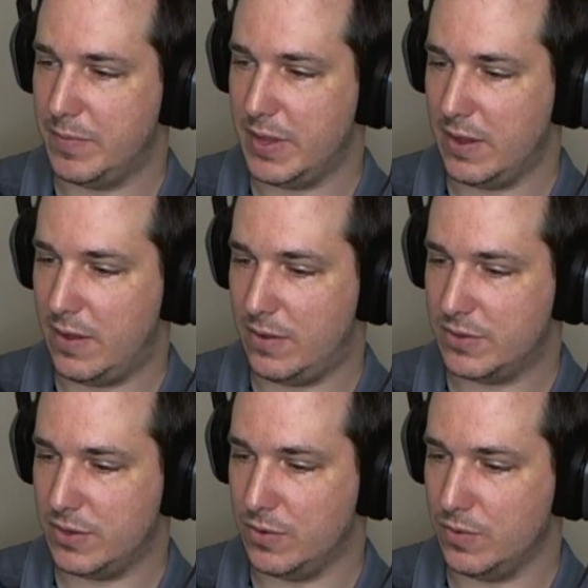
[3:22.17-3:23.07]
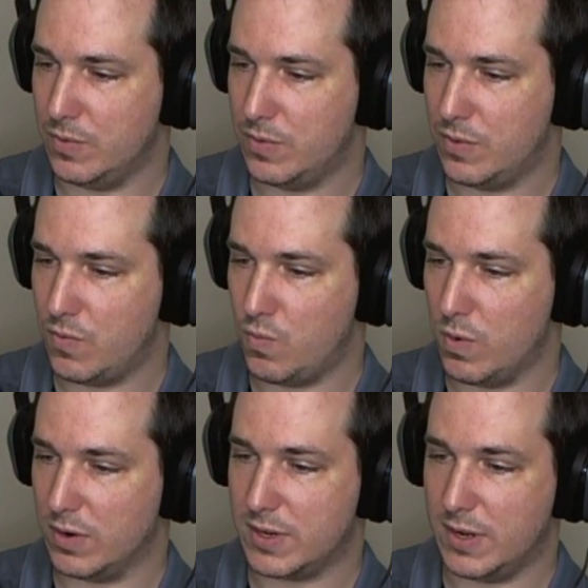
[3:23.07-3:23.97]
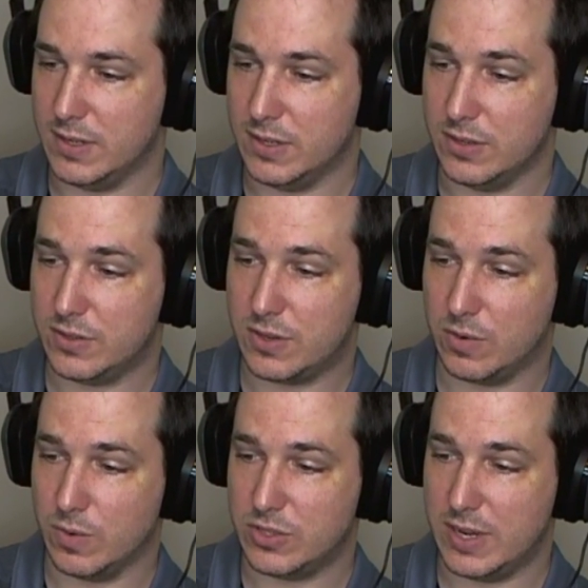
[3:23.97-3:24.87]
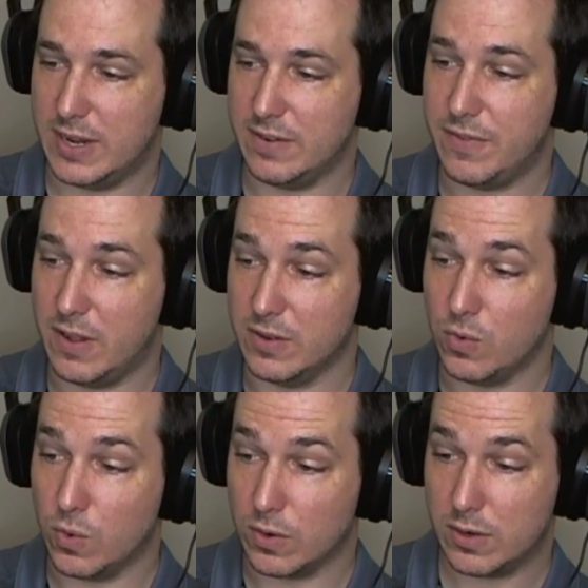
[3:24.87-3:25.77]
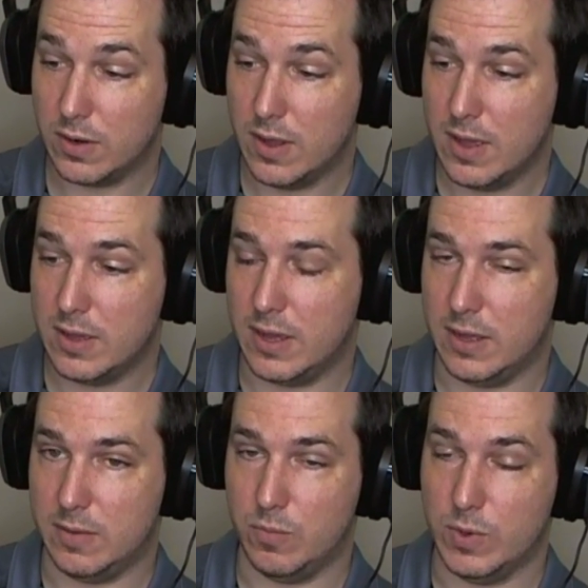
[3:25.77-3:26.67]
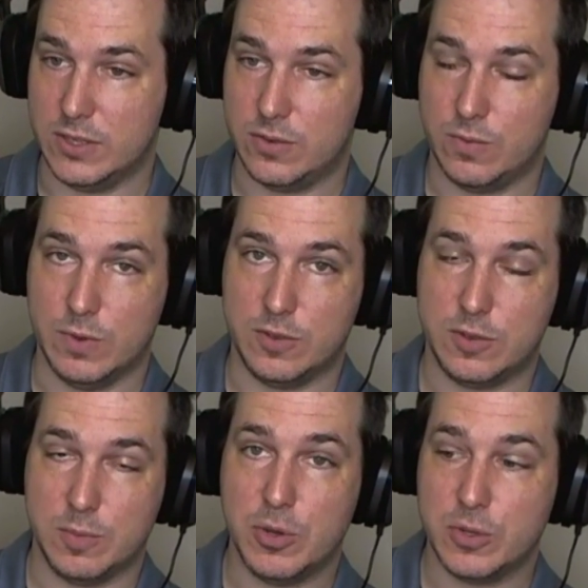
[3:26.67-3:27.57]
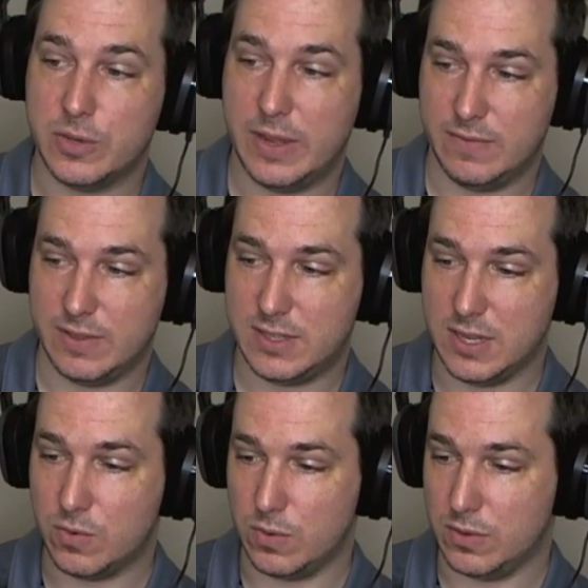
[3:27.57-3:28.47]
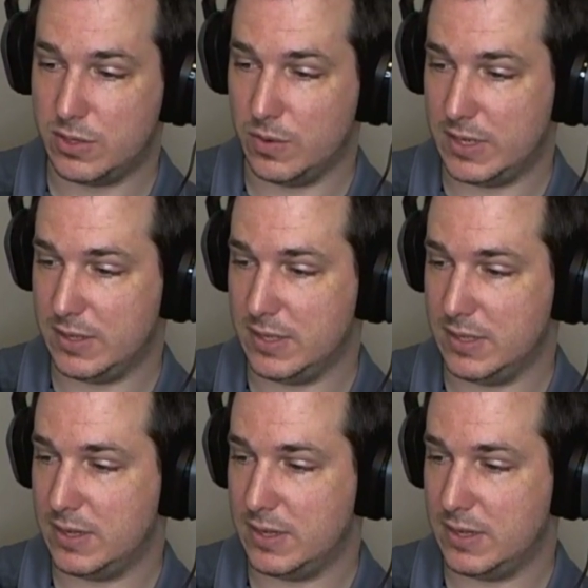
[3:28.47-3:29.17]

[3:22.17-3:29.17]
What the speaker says: They also worked on Star Wars Jedi Fallen Order, which was supposed to have a sequel, so it doesn't